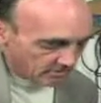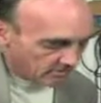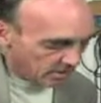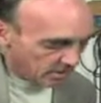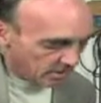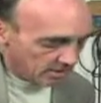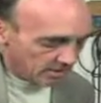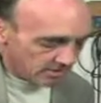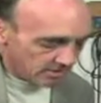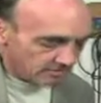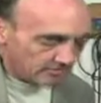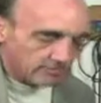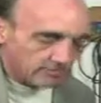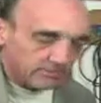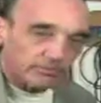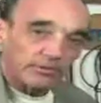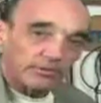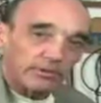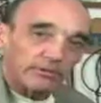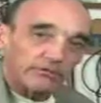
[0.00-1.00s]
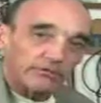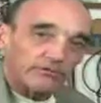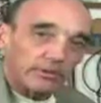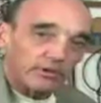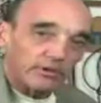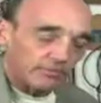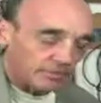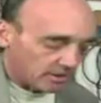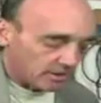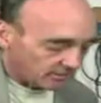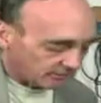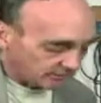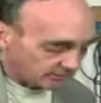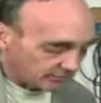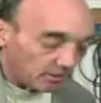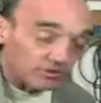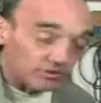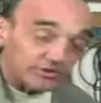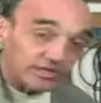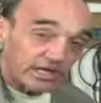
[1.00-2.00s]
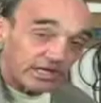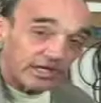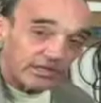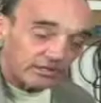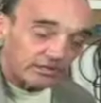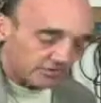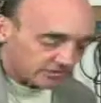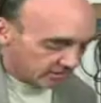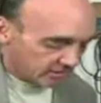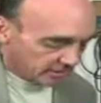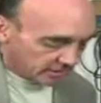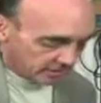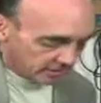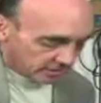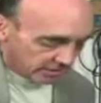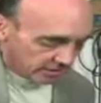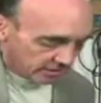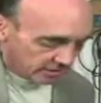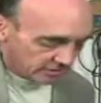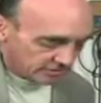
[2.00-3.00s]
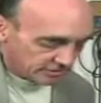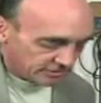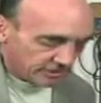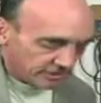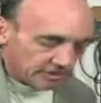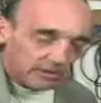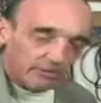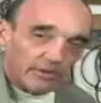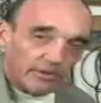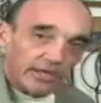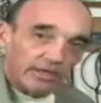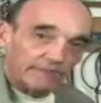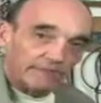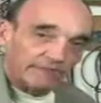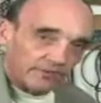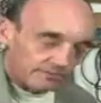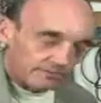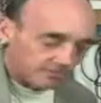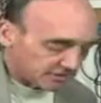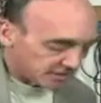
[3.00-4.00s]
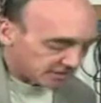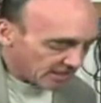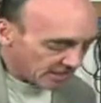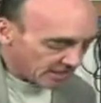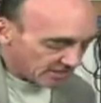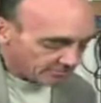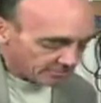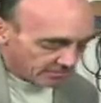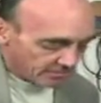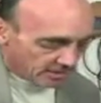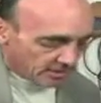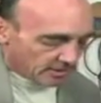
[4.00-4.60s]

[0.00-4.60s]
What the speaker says: One, there's going to be a slow change in G right from the top.